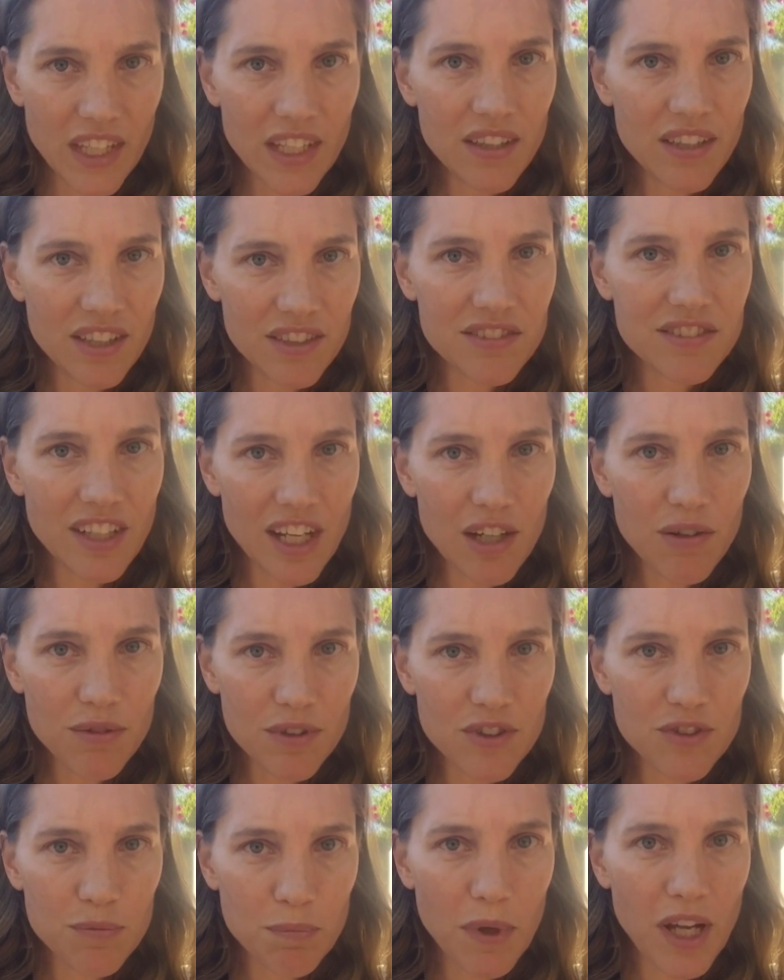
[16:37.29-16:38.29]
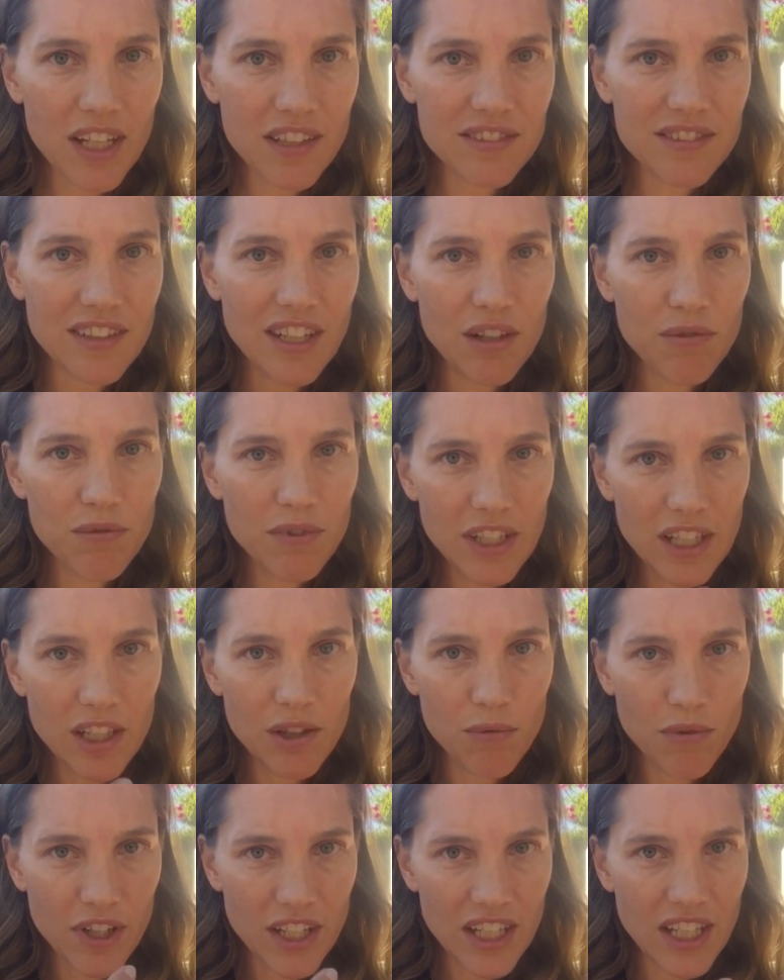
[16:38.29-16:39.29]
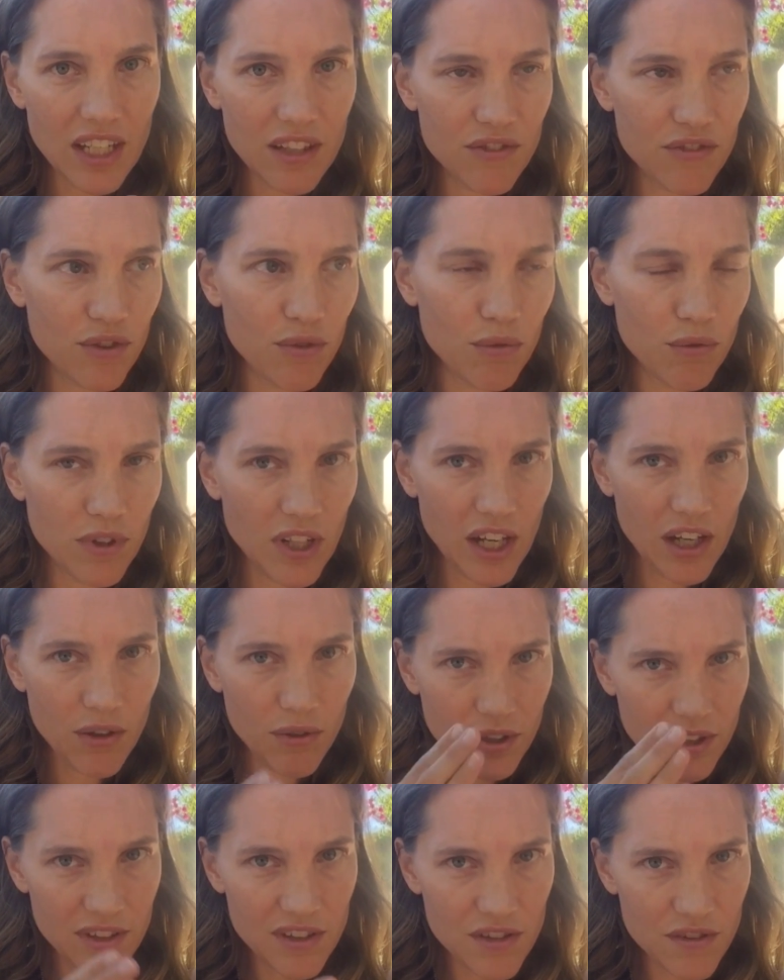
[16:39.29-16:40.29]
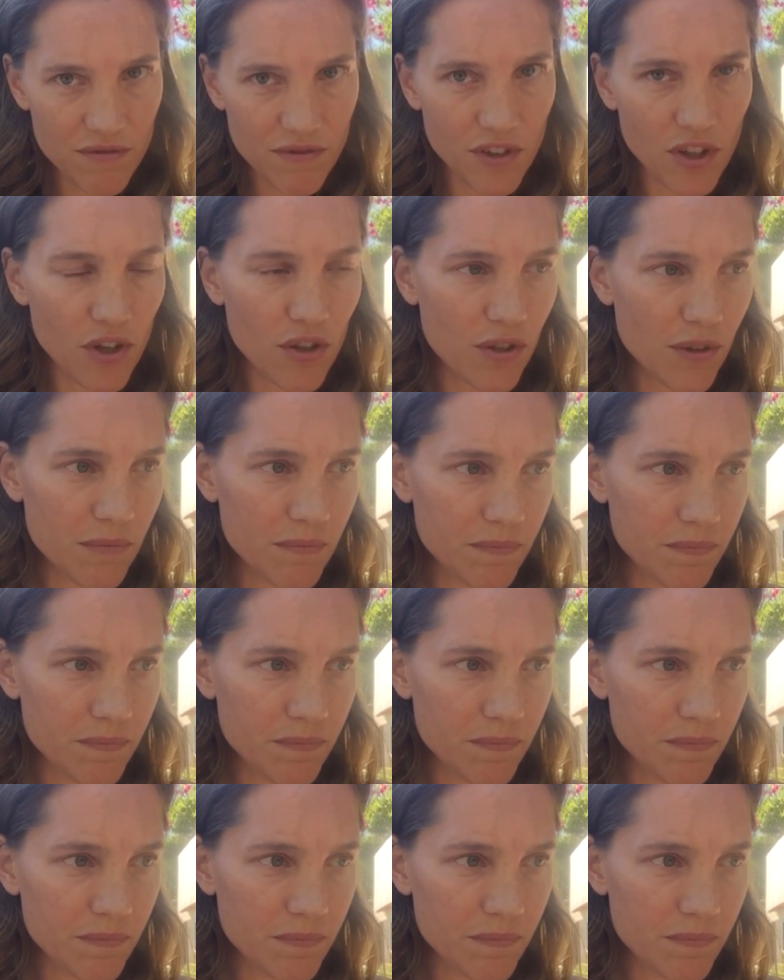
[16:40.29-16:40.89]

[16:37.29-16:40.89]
in the sacred space that I really want to get to now in this vlog,